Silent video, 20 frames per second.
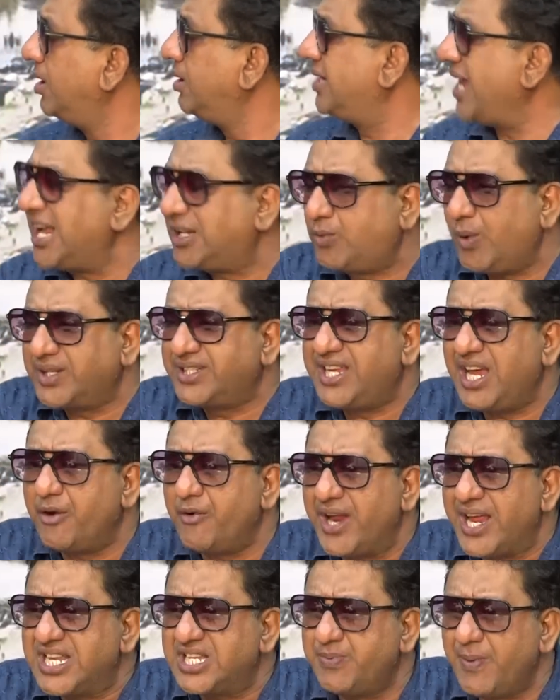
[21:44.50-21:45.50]
That was the
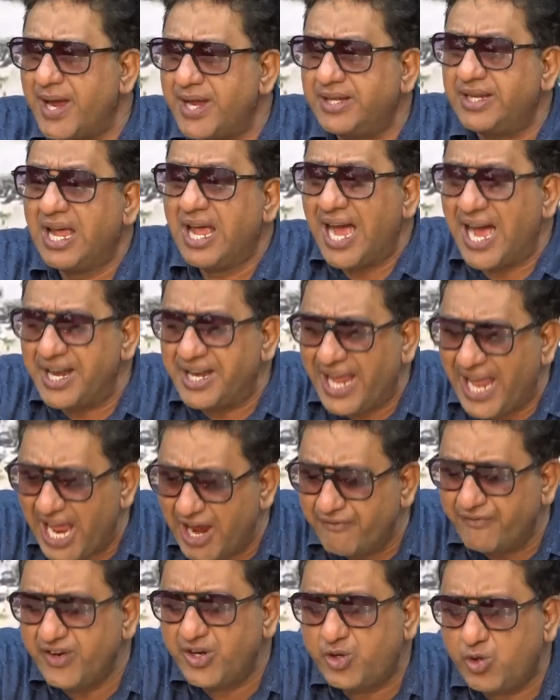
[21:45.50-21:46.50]
arrangement, and
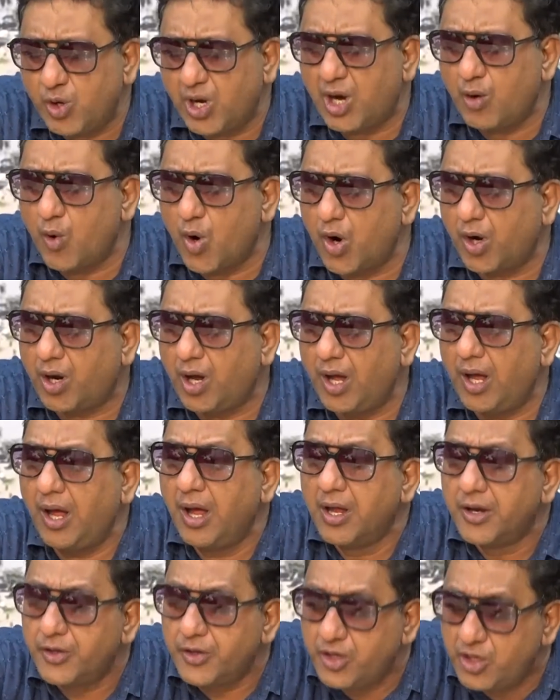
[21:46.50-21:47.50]
every sugar worker
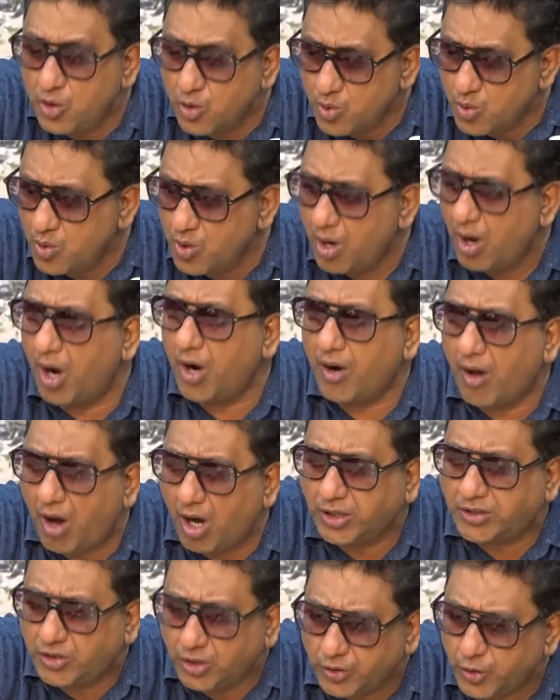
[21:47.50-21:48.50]
knew or
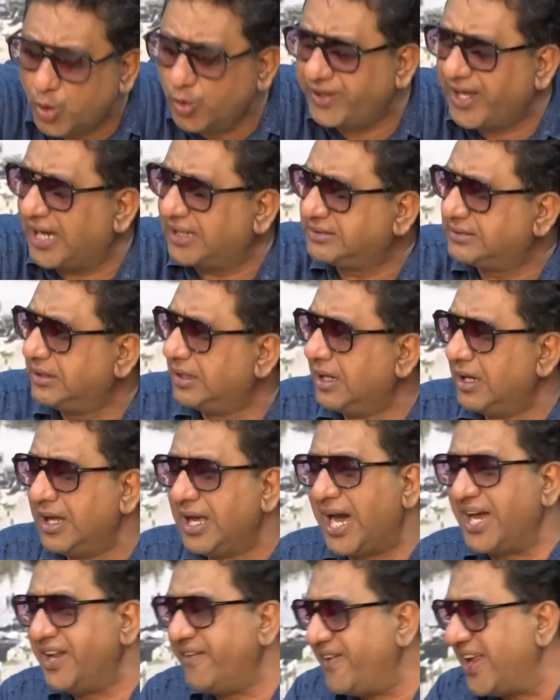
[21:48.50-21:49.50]
ought to know that.
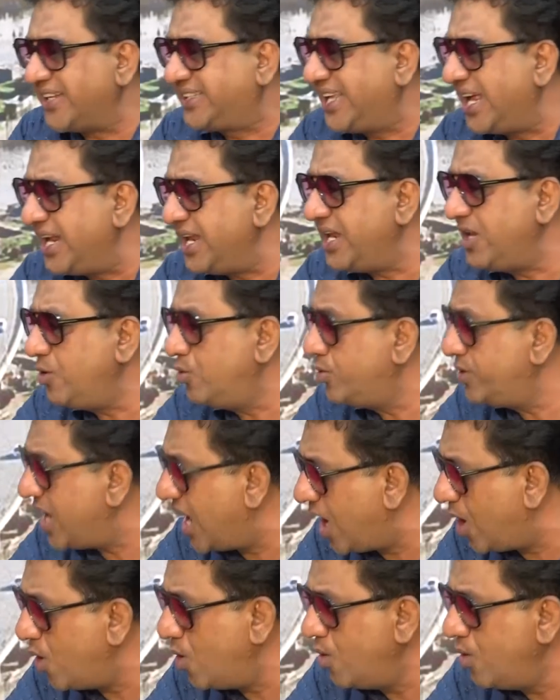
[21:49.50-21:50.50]
And if they're telling you
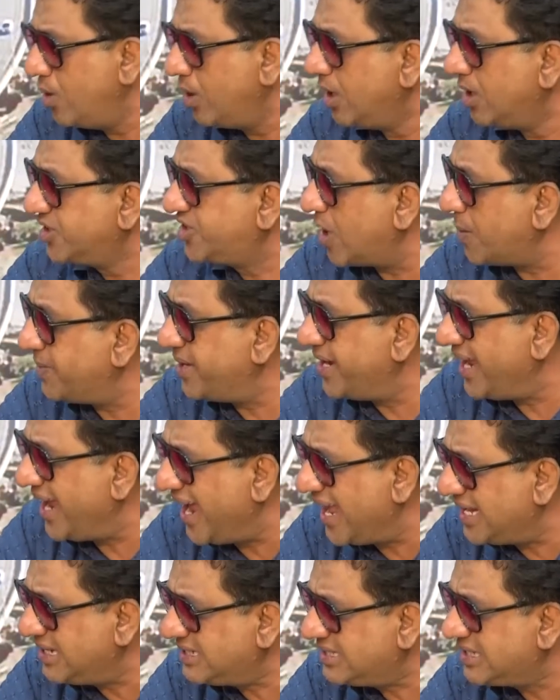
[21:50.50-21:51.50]
now something
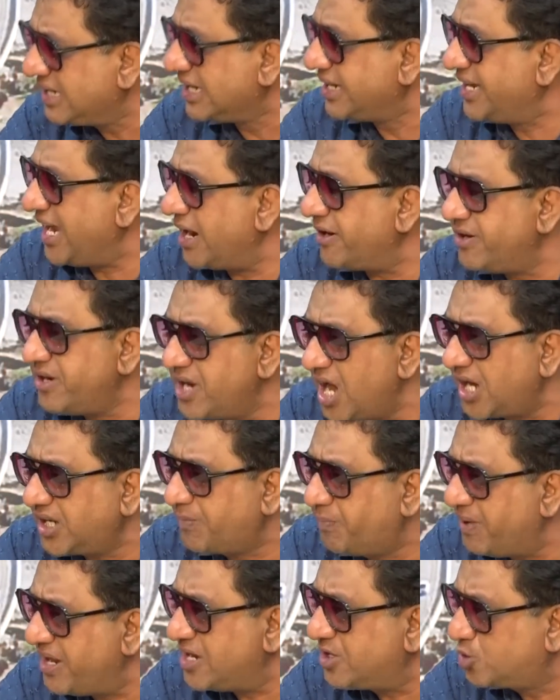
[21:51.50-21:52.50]
else, they are
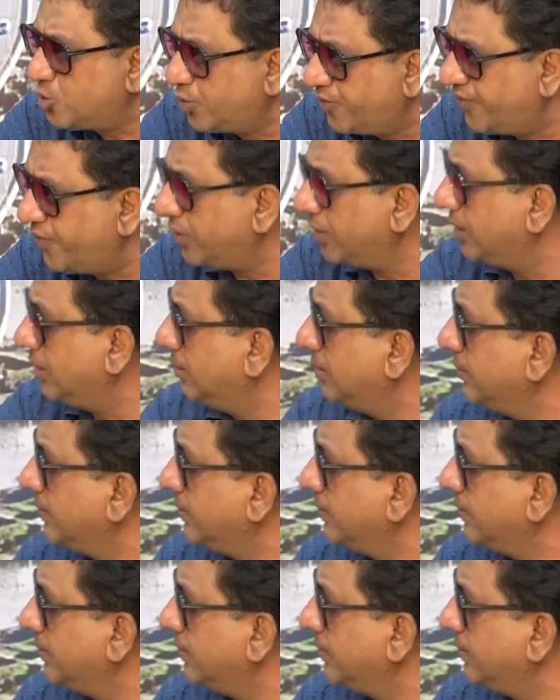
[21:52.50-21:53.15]
not being truthful.